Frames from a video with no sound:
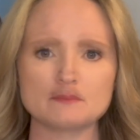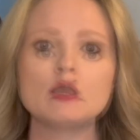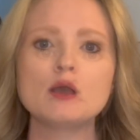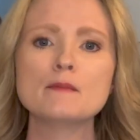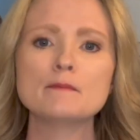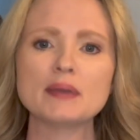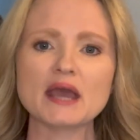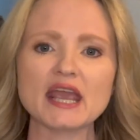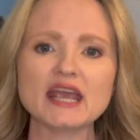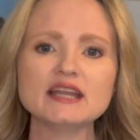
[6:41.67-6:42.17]

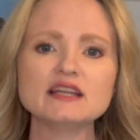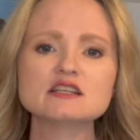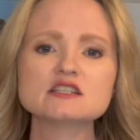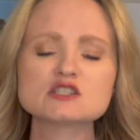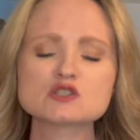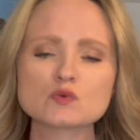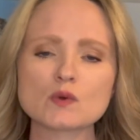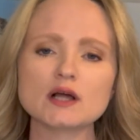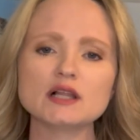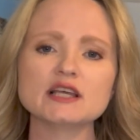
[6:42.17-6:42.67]
Pain and
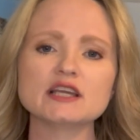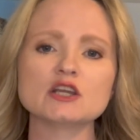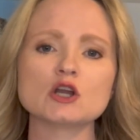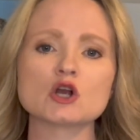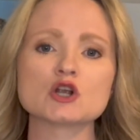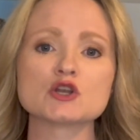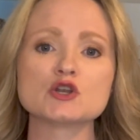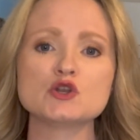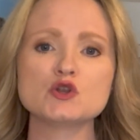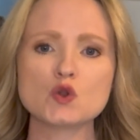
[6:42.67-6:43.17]
swelling are
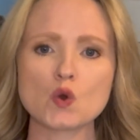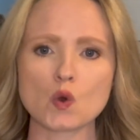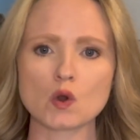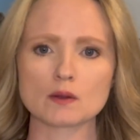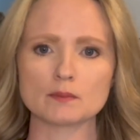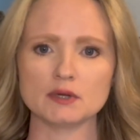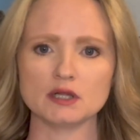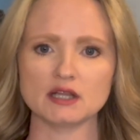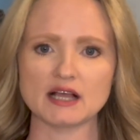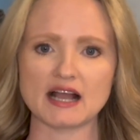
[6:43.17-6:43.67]

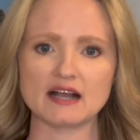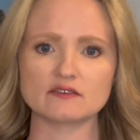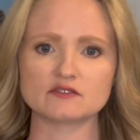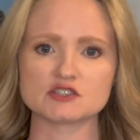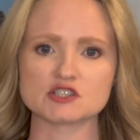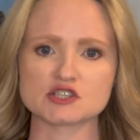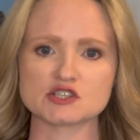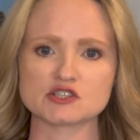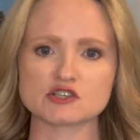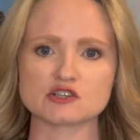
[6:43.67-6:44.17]
normal after
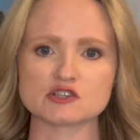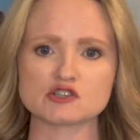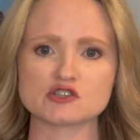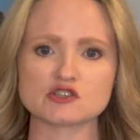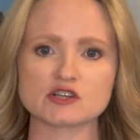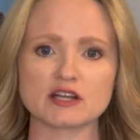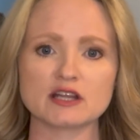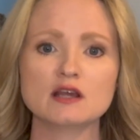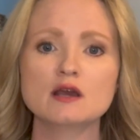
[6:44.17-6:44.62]
surgery,